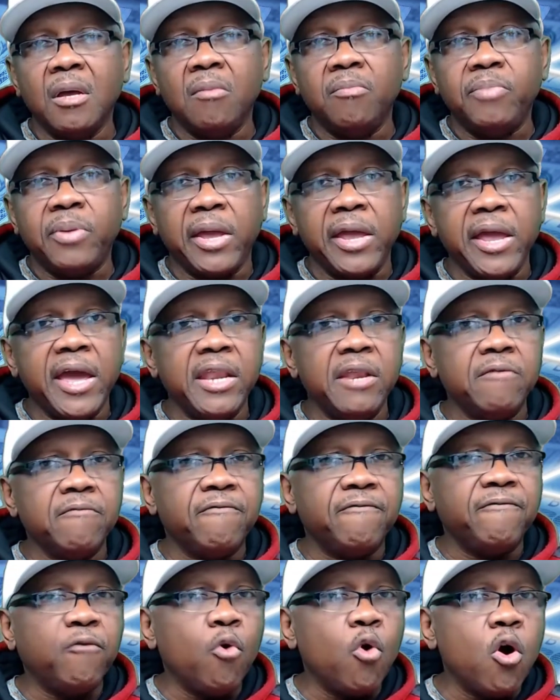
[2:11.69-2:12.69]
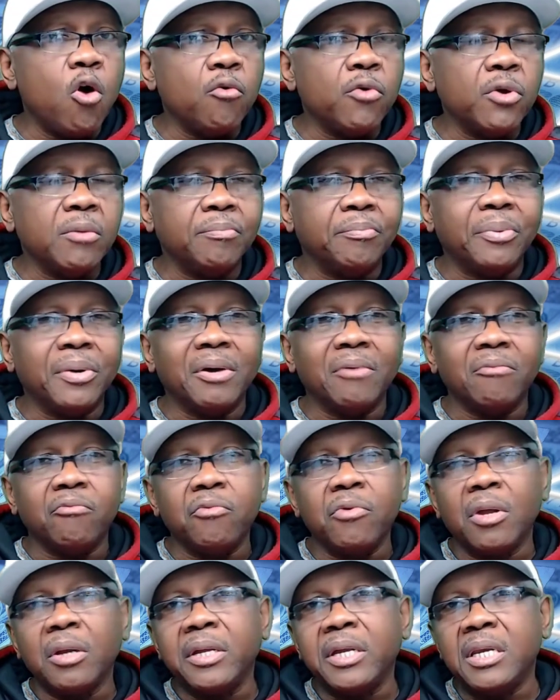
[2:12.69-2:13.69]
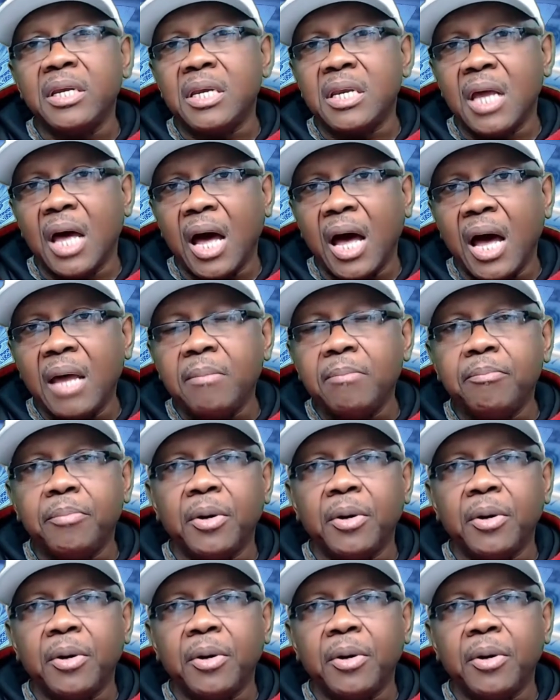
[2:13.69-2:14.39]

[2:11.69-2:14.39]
paying it forward, but really not,